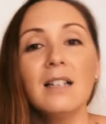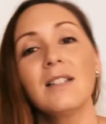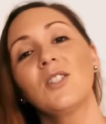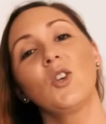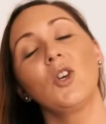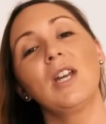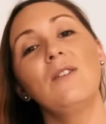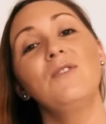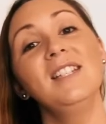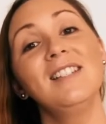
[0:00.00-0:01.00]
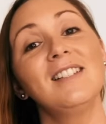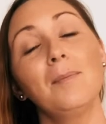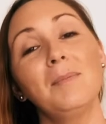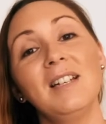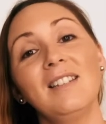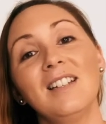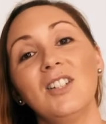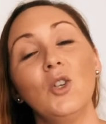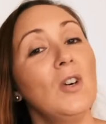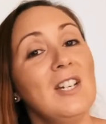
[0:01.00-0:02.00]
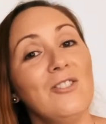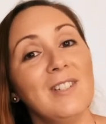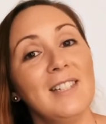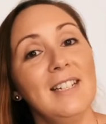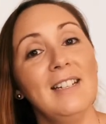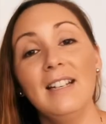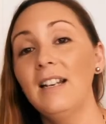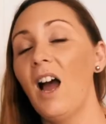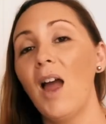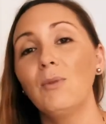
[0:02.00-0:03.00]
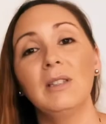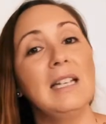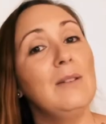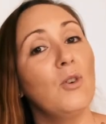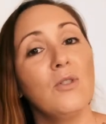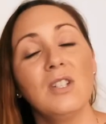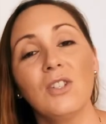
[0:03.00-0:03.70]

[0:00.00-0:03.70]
So if this is something that you're interested in, I will leave all the,